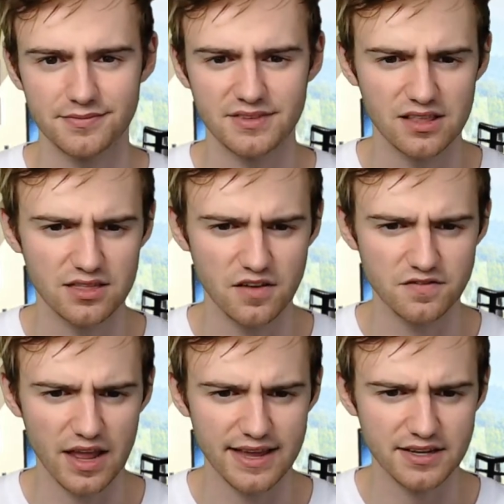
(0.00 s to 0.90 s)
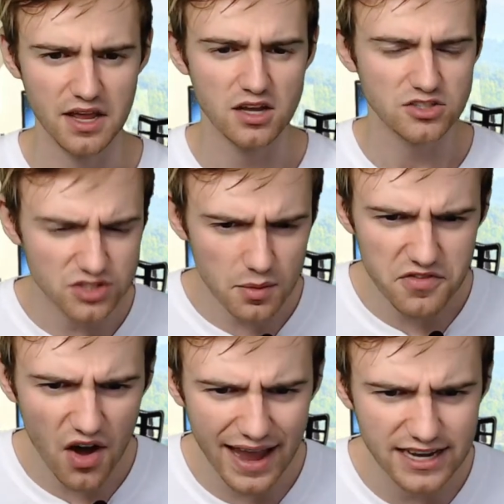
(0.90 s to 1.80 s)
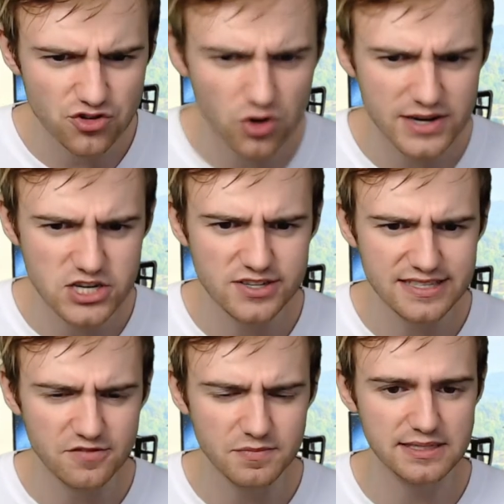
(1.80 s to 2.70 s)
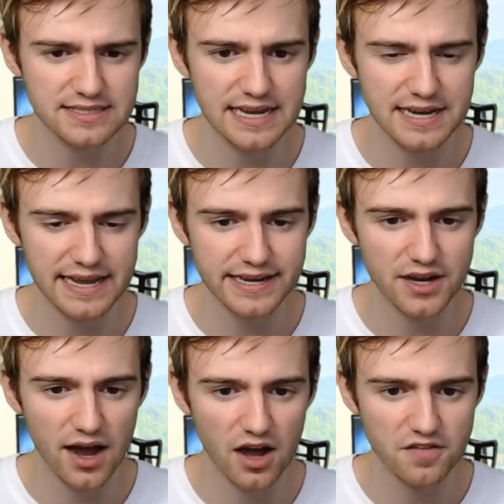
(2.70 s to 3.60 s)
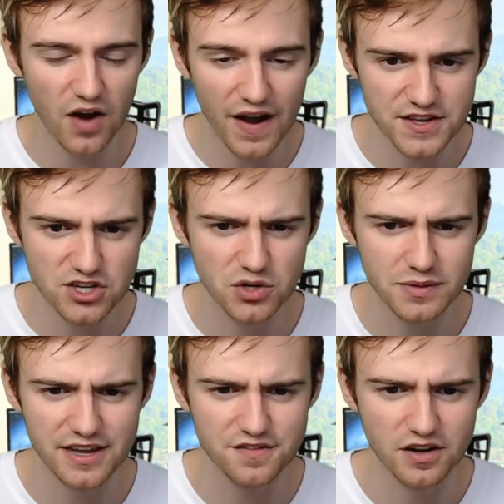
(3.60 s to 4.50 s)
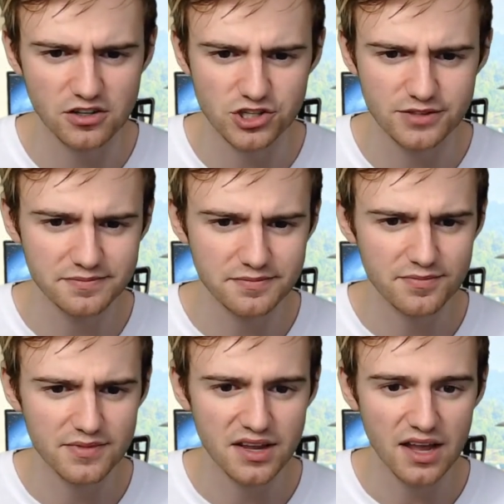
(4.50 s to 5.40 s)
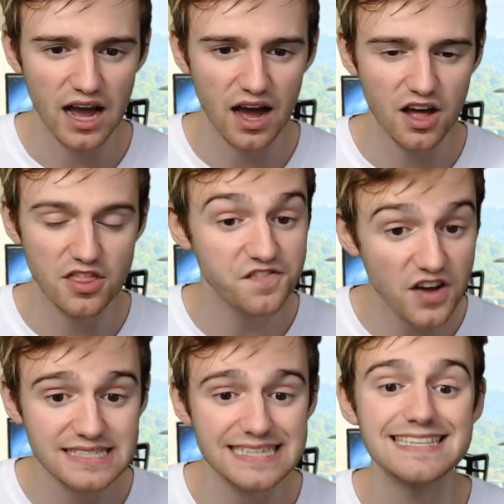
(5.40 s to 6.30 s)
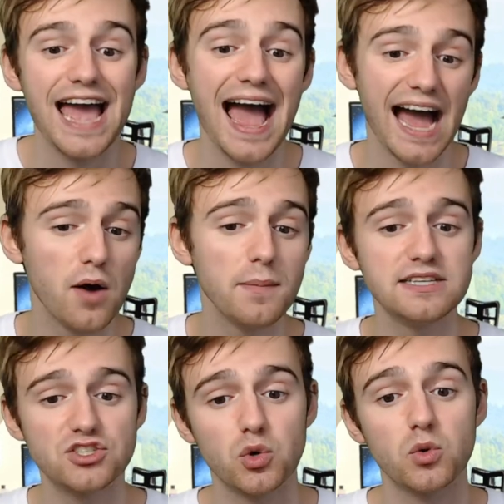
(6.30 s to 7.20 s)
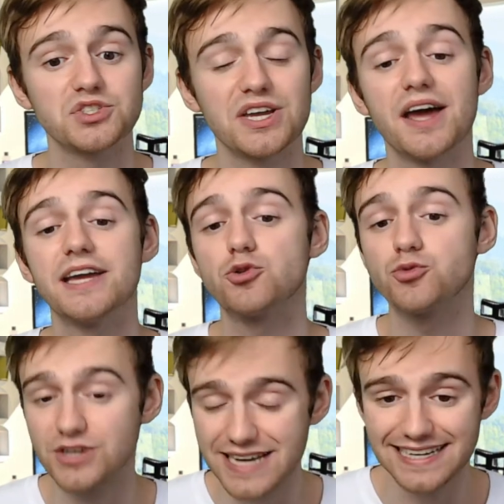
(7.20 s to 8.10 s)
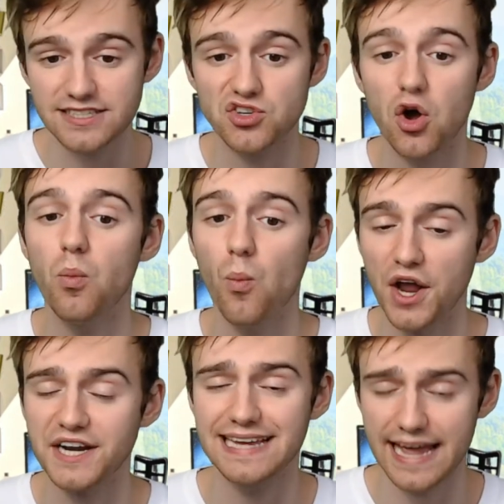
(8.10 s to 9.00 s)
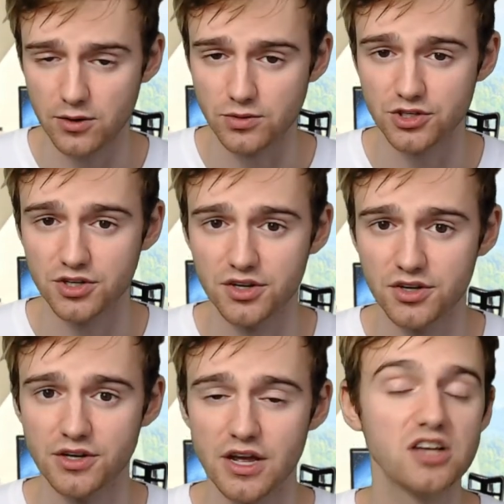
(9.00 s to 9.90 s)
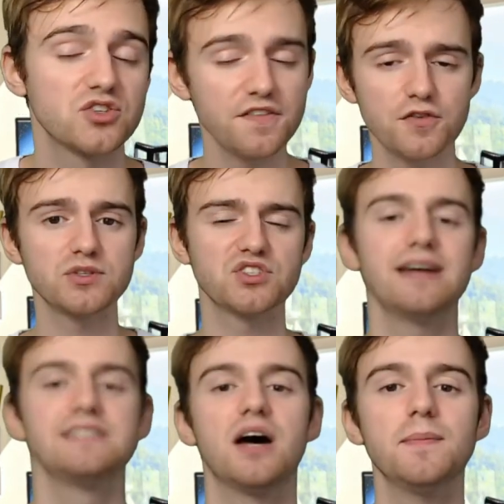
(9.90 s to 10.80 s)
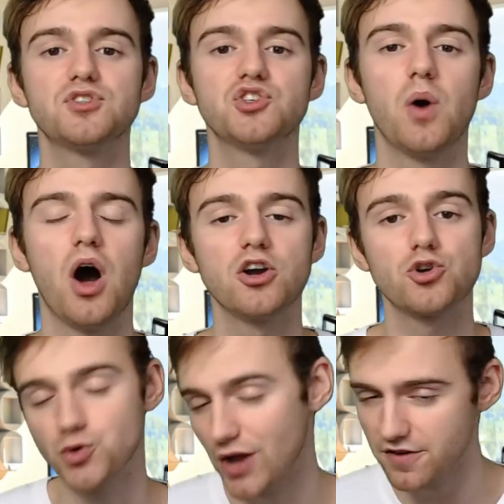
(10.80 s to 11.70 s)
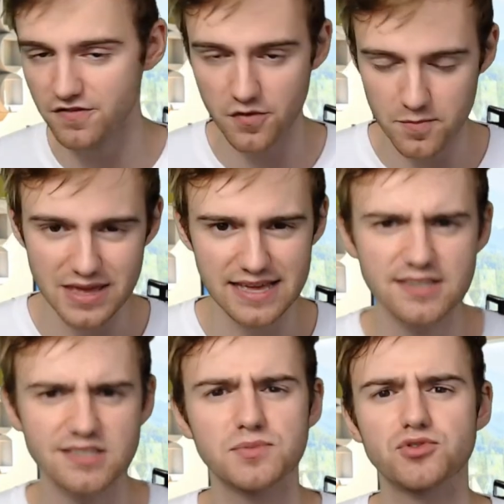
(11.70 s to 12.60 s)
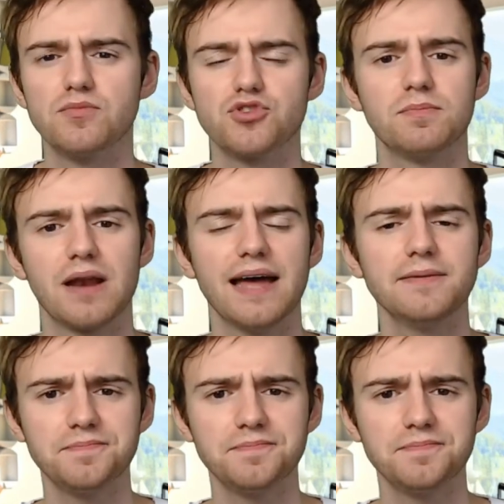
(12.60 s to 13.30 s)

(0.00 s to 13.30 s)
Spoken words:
Lovely. So some of our extra questions that have been sent in via the Q&A function. The first is, how many tours can I create on one account? So if you're signed up to our Create For Me subscription plan,